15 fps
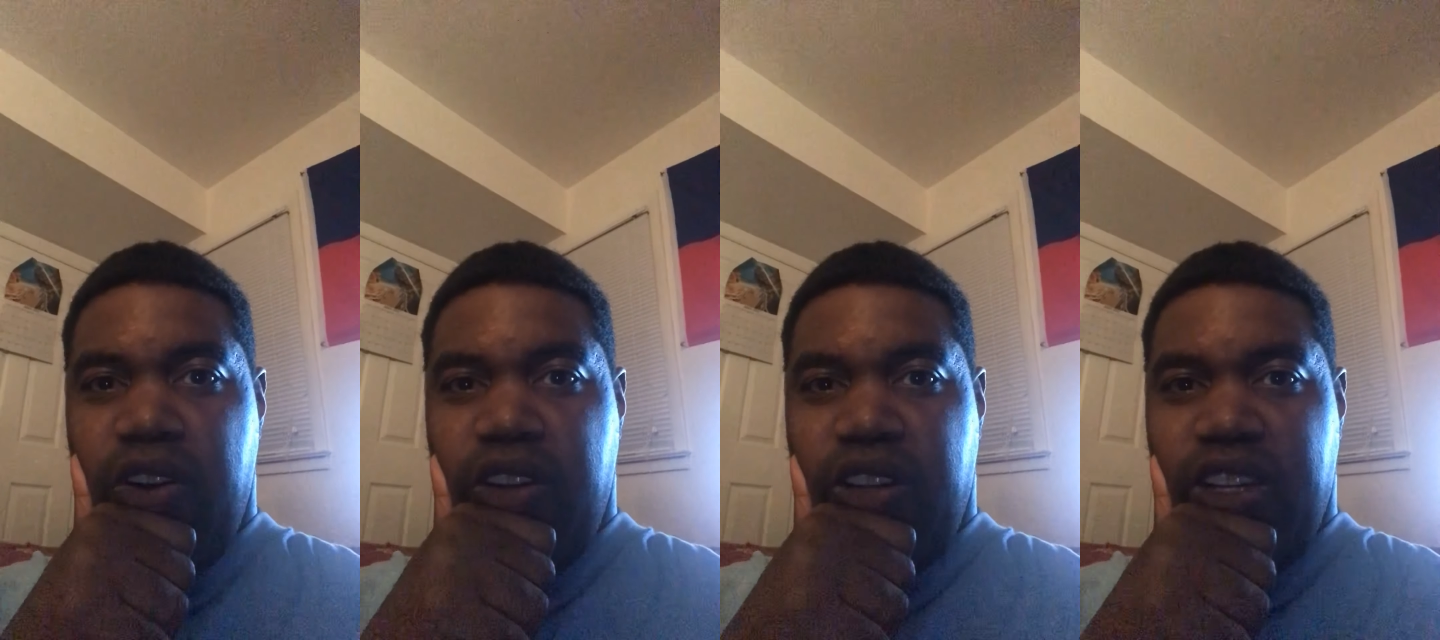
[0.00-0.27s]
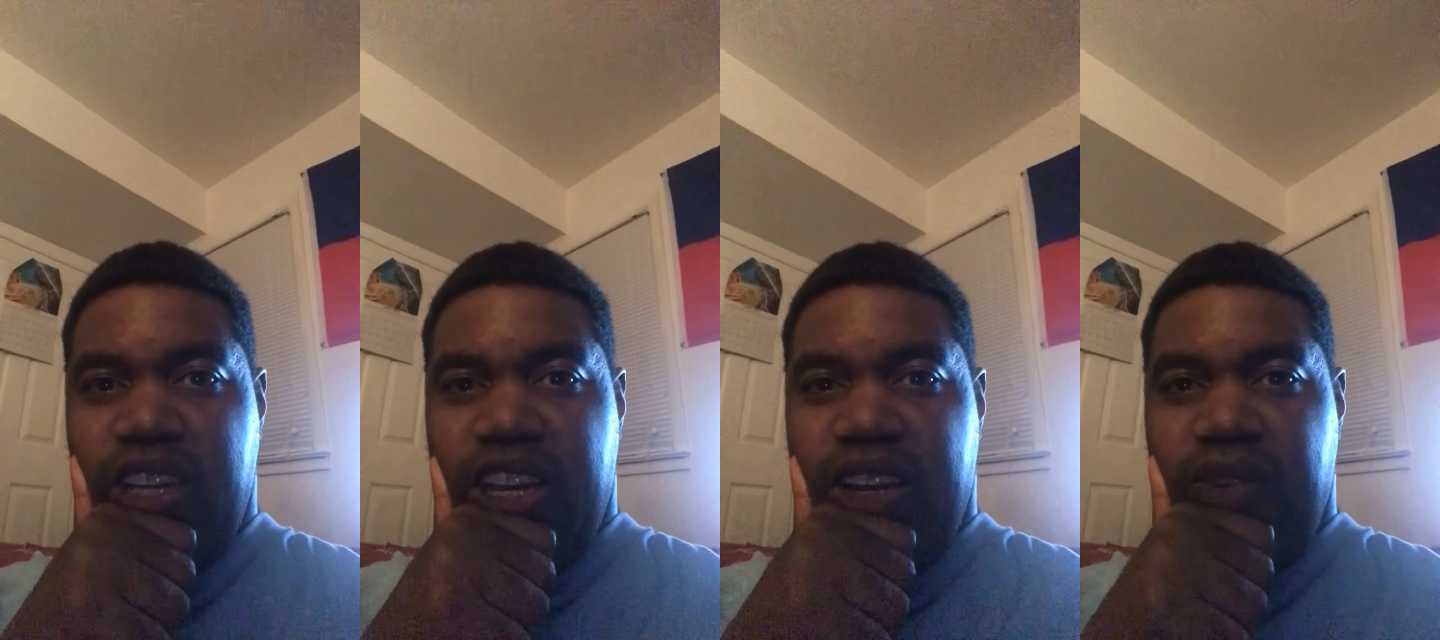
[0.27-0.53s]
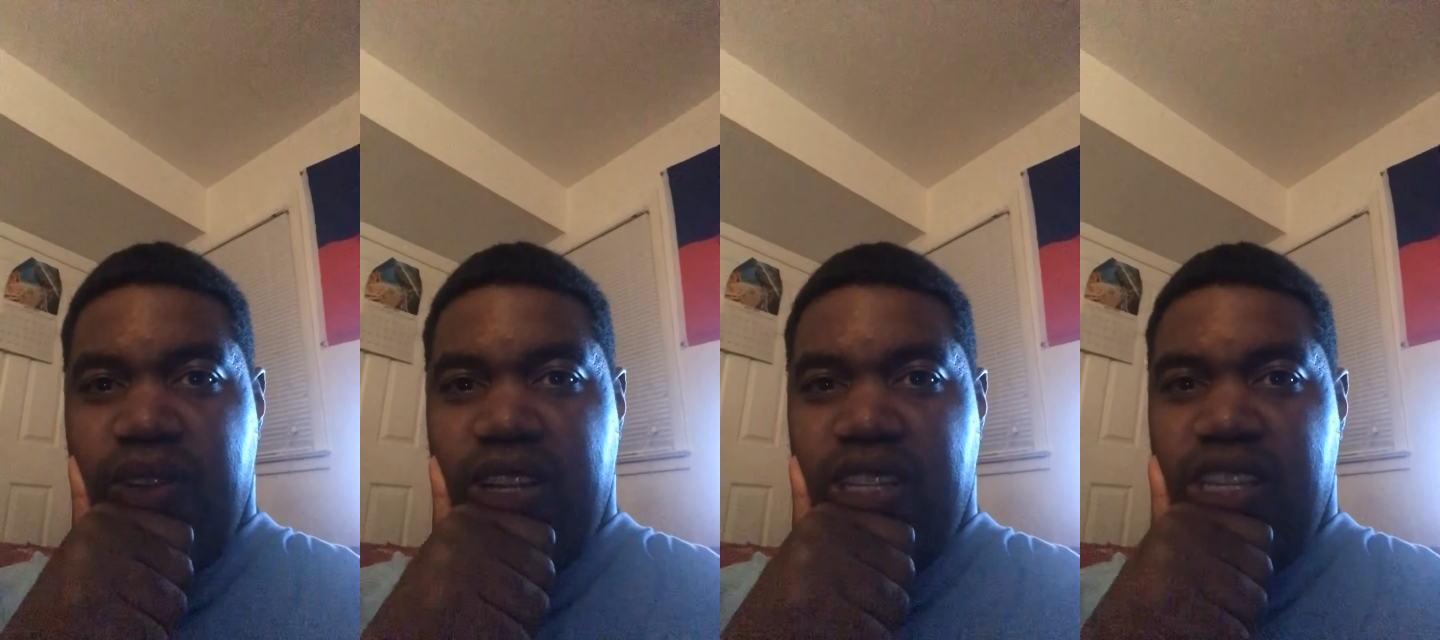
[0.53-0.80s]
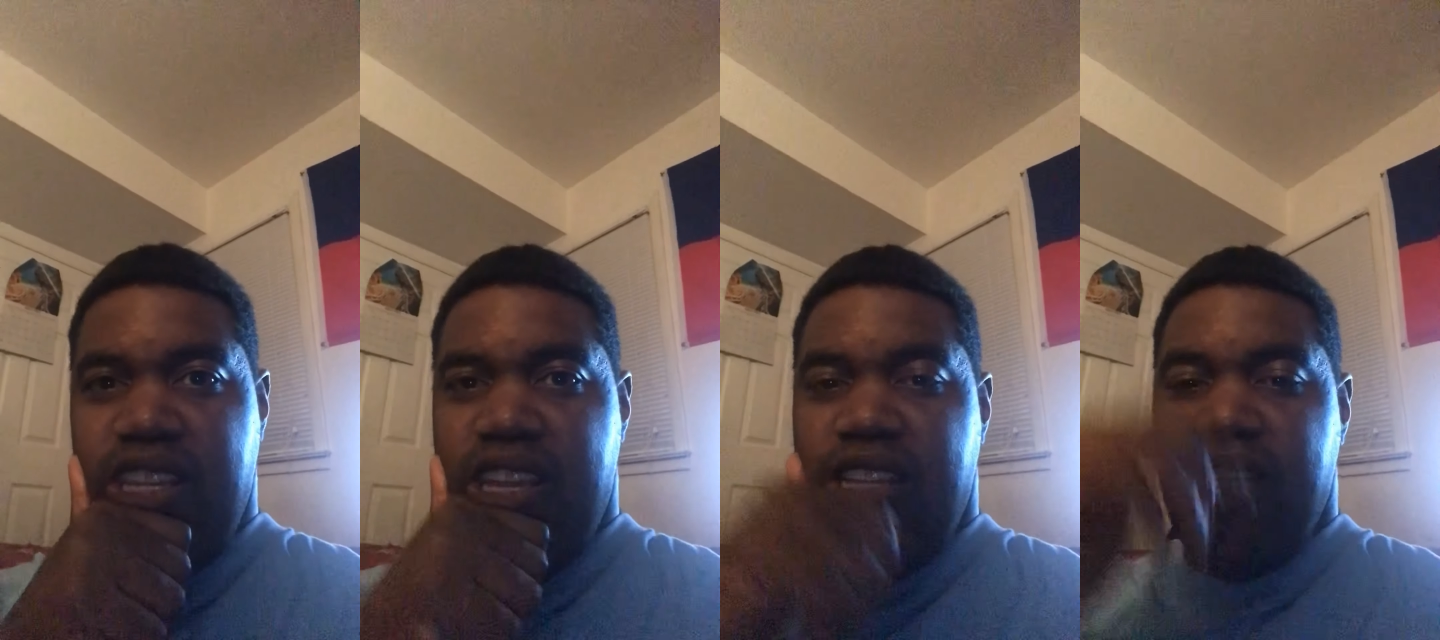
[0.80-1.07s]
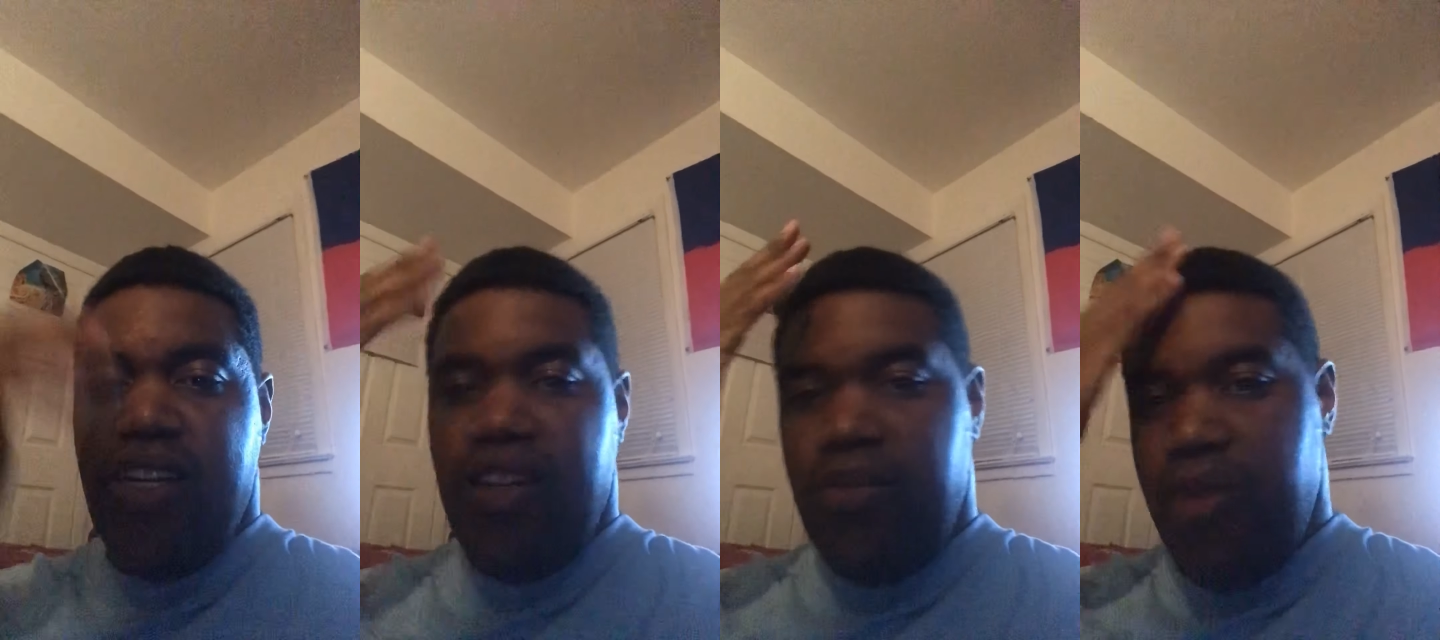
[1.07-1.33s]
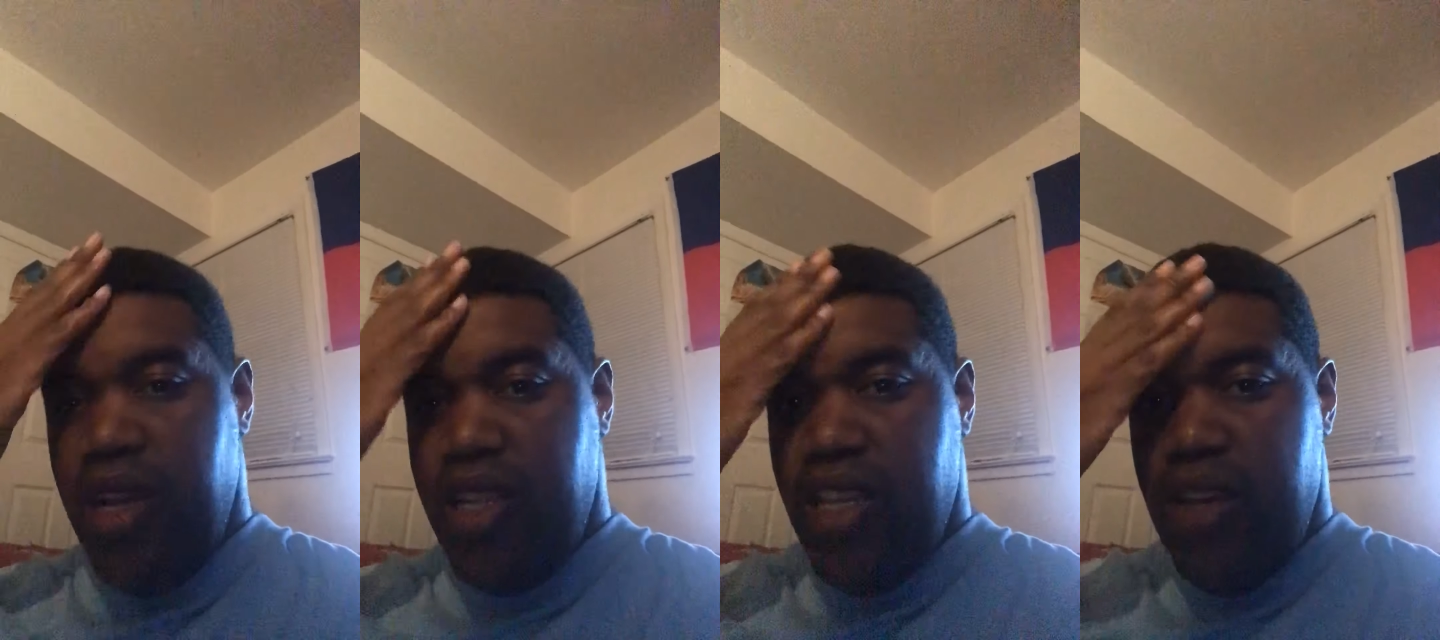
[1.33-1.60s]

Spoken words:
already did talk about